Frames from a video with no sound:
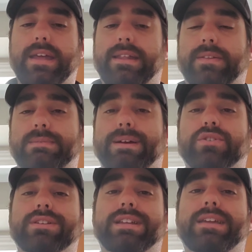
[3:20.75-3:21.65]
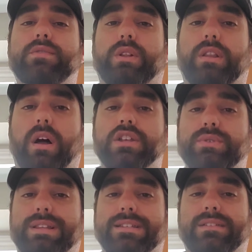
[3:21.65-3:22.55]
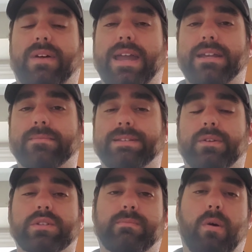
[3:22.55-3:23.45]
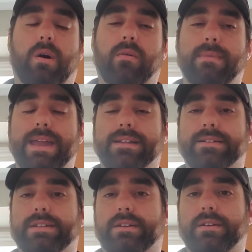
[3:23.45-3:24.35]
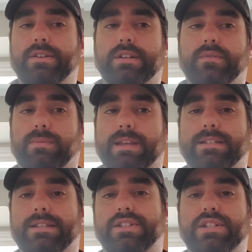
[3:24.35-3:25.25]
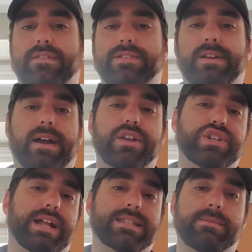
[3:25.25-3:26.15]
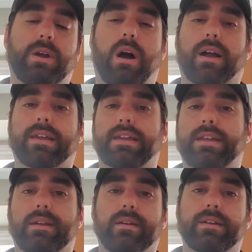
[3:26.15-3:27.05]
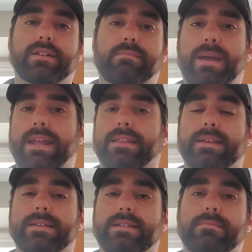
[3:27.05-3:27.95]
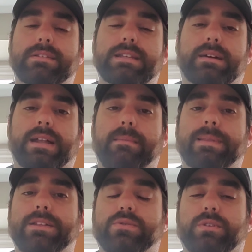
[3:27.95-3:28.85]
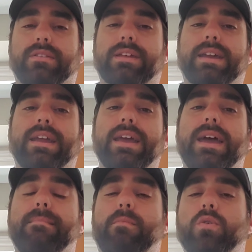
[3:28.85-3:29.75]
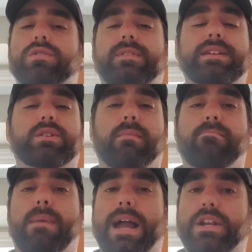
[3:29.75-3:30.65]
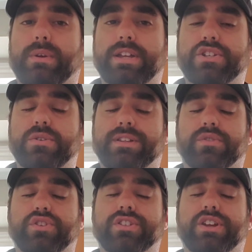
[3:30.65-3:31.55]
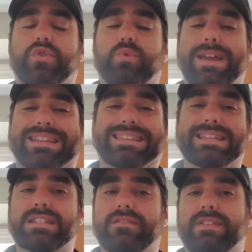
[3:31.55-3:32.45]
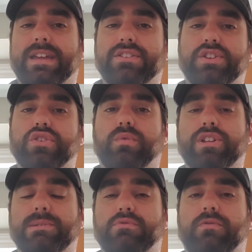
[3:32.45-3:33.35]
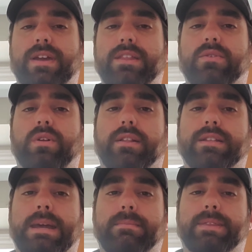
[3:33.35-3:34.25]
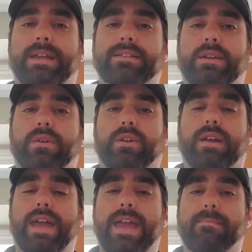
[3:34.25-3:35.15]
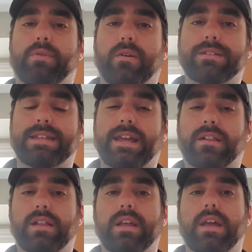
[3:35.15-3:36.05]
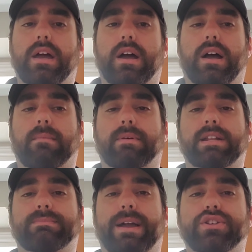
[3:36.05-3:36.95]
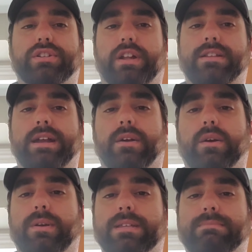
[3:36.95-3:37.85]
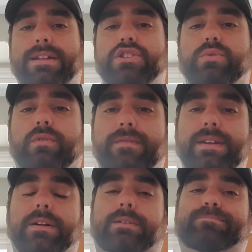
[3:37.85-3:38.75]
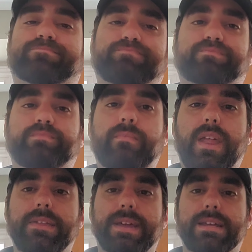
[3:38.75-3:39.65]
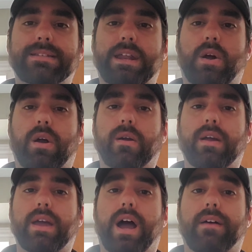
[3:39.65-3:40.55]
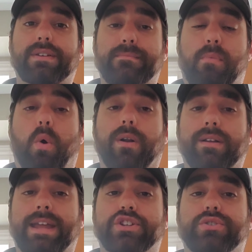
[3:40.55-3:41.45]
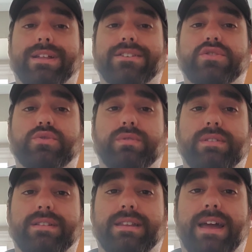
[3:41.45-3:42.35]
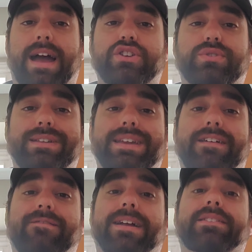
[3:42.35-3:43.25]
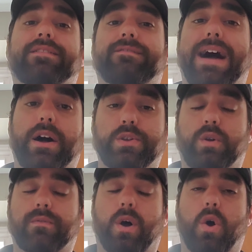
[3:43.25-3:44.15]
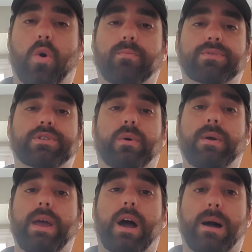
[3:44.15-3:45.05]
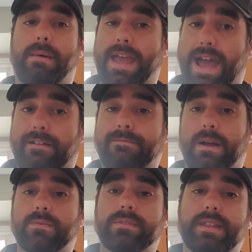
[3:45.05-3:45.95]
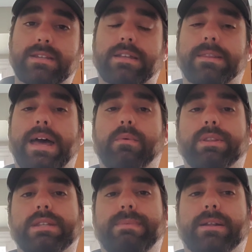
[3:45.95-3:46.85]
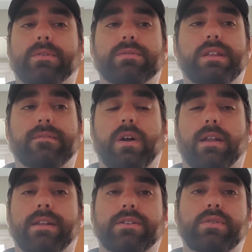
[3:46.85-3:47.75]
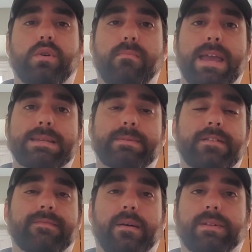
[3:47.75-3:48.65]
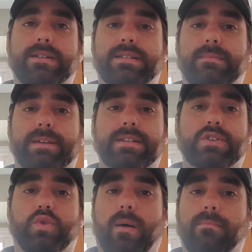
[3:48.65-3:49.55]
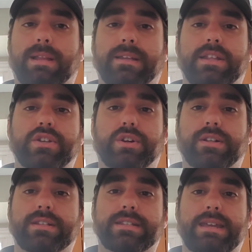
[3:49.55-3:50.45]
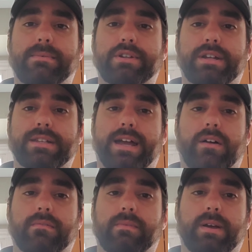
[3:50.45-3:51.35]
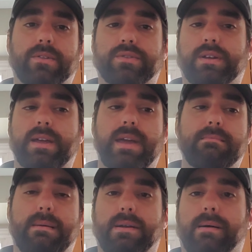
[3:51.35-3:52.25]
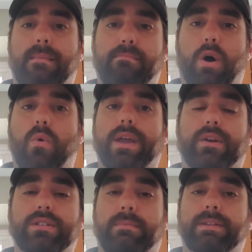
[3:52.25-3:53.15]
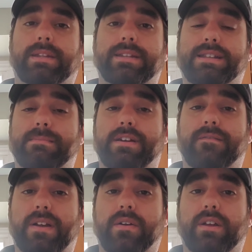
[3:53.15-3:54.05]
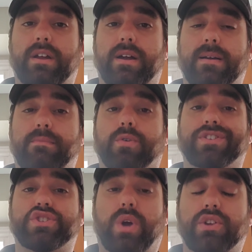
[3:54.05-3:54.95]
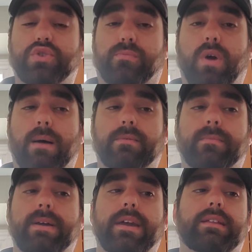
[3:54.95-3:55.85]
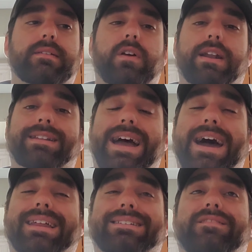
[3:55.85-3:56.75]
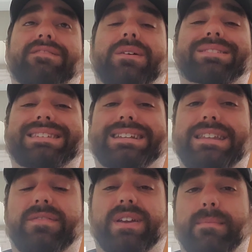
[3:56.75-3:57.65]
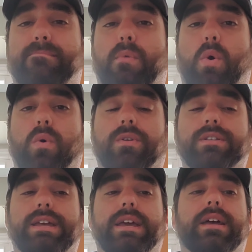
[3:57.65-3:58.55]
Now, the inspector is going to give you a laundry list of items that are small maintenance. You should replace this GFCI, you should add some caulking here, you should paint this to seal it up, that sort of thing. Most of these are minor issues, and they're just a great list of things to do once you move in. They're not the type of things that are going to hamper our sale. An inspection in Ontario is meant to reveal things that are of an important nature that's actually affect the value of the home. So I have found things like that with inspectors. They've gone into a basement and found that something is crumbling that you couldn't see, but you can tell from there's maybe a bowing or something that is going to be a very important structural problem. They've gone into attics and found significant mold.